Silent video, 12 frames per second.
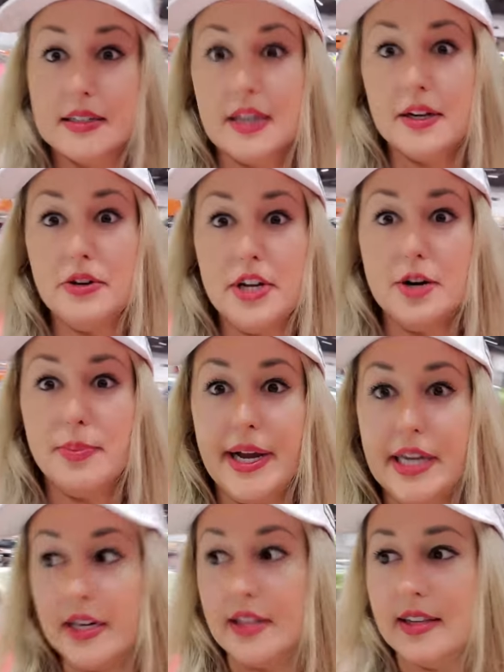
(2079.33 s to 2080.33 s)
I don't need to buy
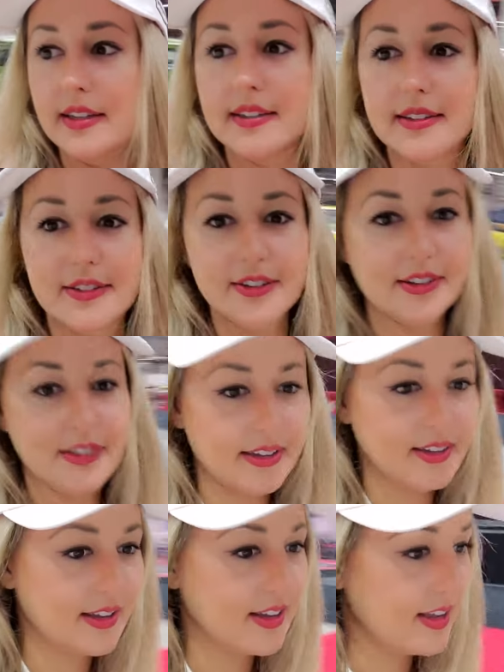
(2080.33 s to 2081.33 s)
anything.
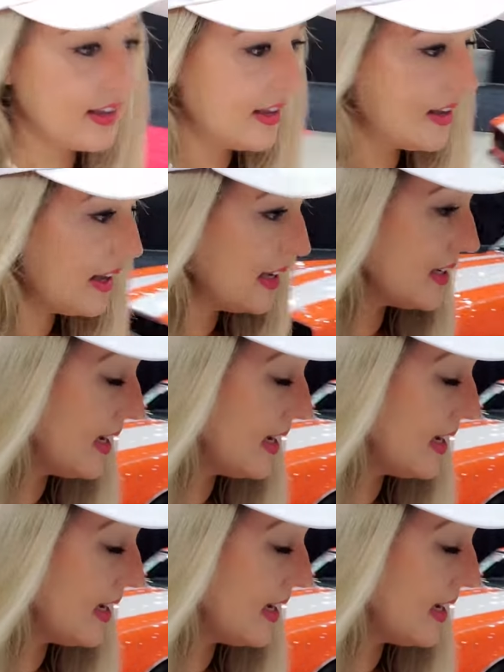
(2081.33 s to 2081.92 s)
It